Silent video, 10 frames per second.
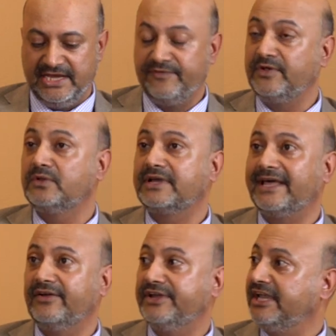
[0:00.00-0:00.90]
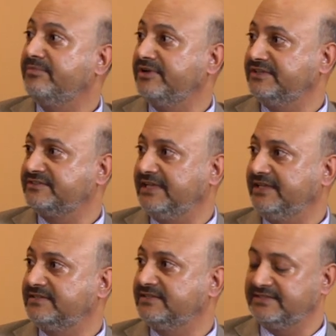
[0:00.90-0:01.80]
Yeah. If you look at our neighboring
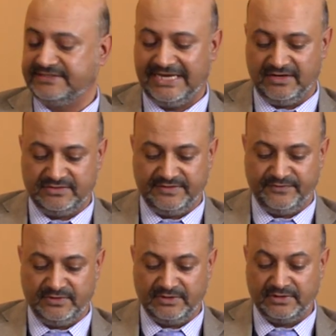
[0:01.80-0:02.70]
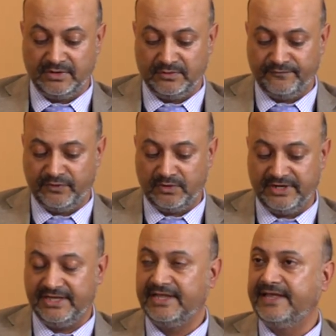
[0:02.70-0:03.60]
states in the South, mm -hmm. if you mm-hmm. look, go to
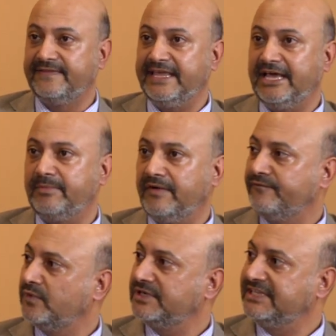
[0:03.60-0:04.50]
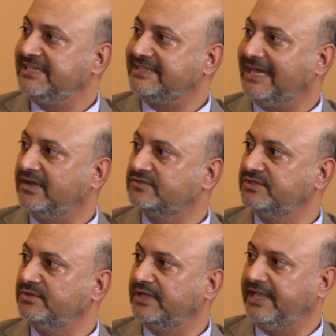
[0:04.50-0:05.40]
Florida, they had about 14,000
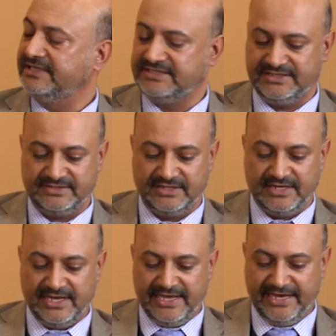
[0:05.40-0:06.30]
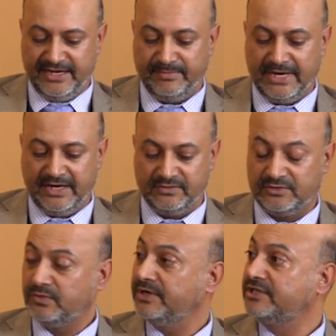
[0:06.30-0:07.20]
new cases mm -hmm. and about
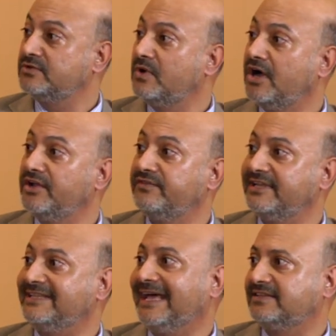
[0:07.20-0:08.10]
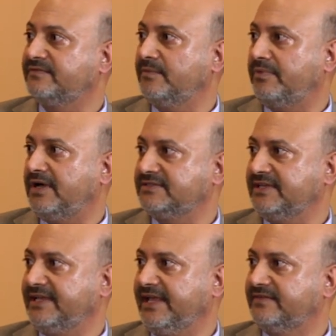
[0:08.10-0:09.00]
2,200 deaths from
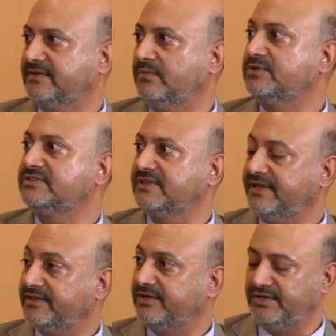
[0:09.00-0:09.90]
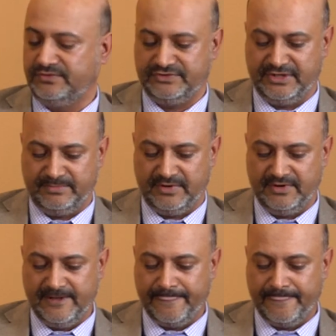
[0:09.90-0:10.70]
prostate cancer, which is another huge number.